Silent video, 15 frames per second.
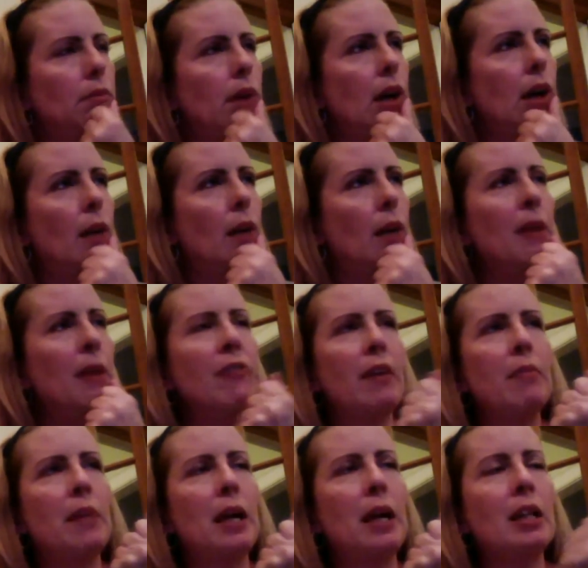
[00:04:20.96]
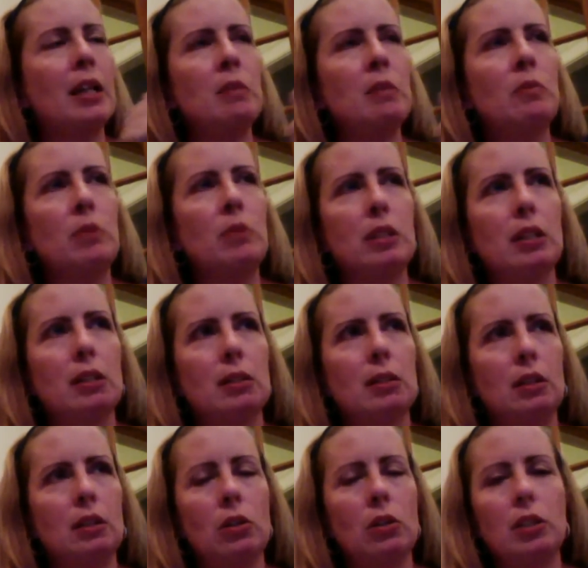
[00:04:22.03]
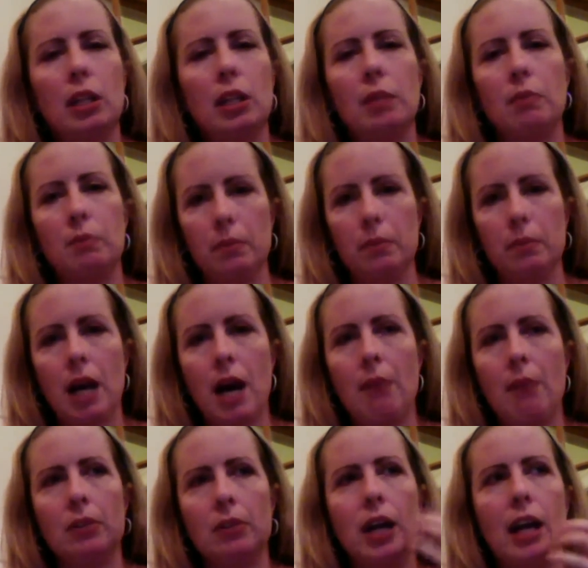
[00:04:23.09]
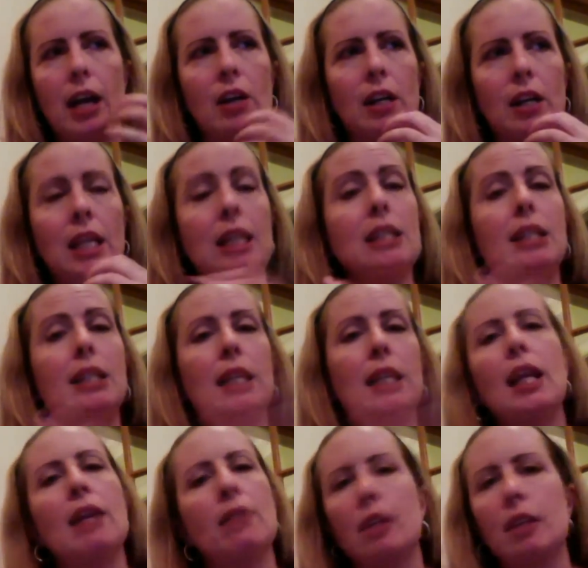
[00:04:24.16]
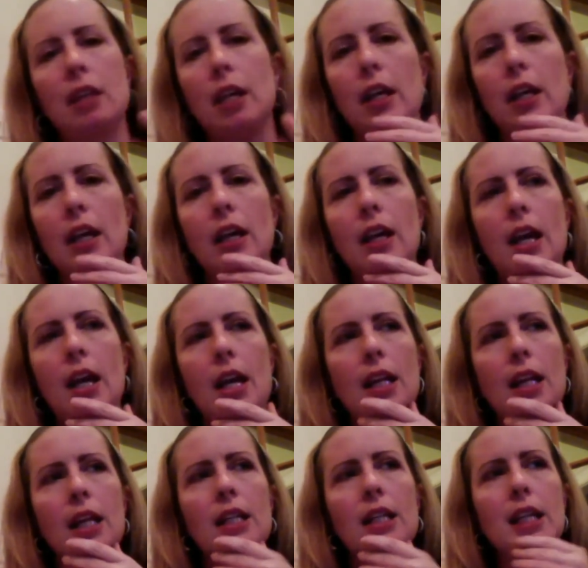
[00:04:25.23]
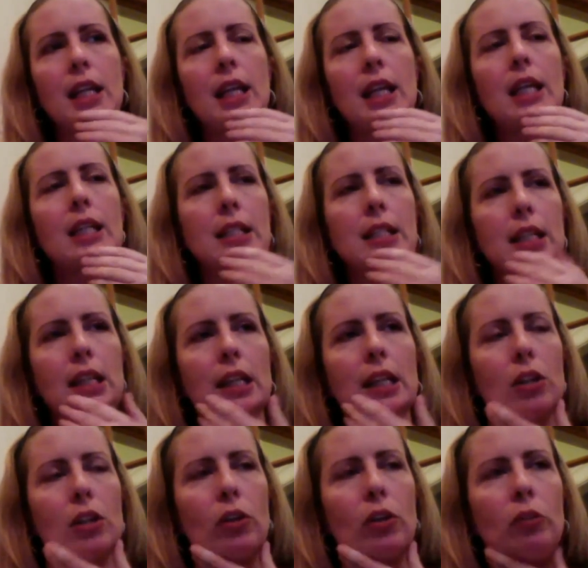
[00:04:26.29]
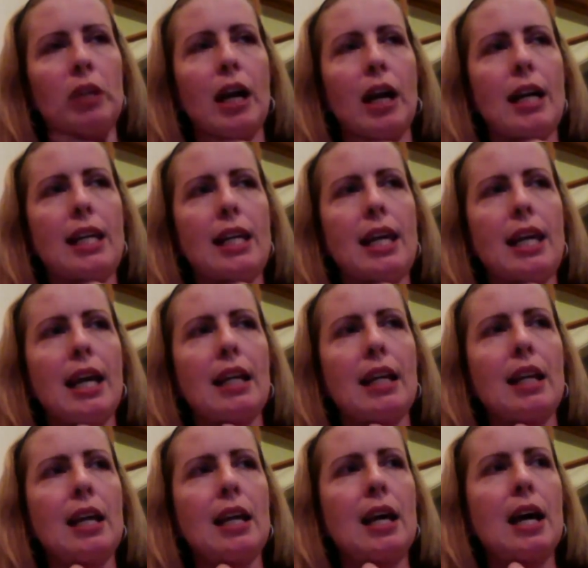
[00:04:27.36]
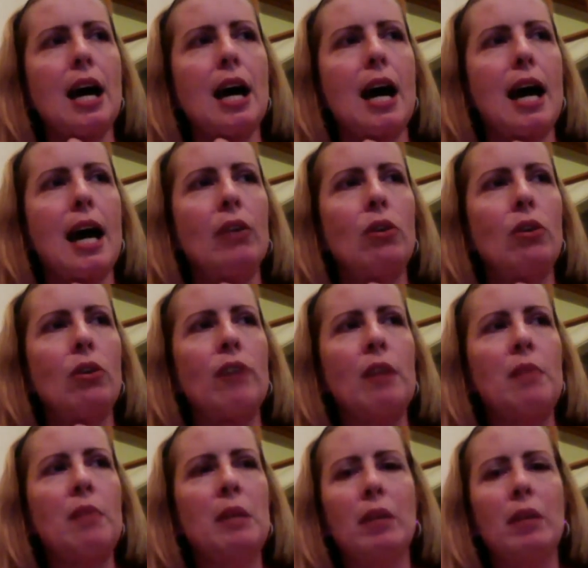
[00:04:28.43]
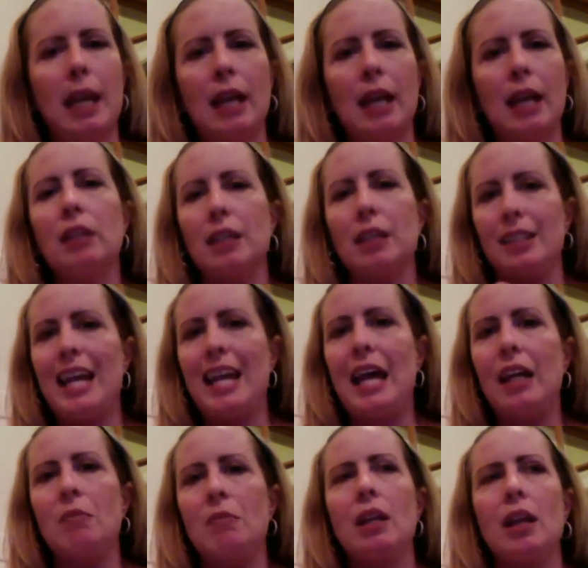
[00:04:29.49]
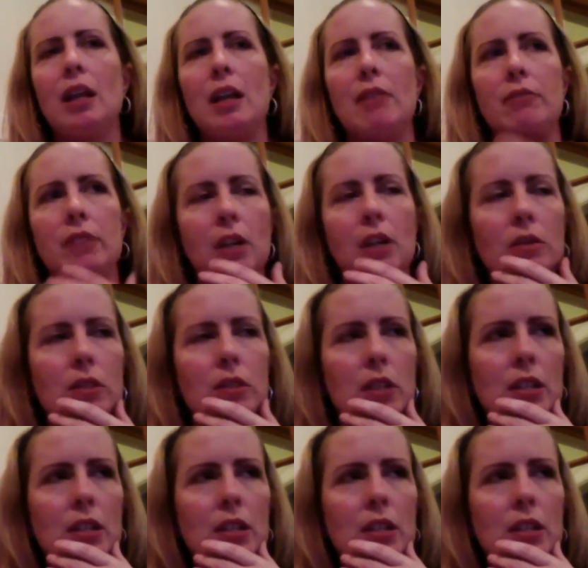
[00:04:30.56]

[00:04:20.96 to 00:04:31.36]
uh, my my husband was New York City cop, retired, and he's seen everything, and and the things that he has seen and told me, I, I can't. I don't know if I'd be able to handle it yet in my life, you know. As, as,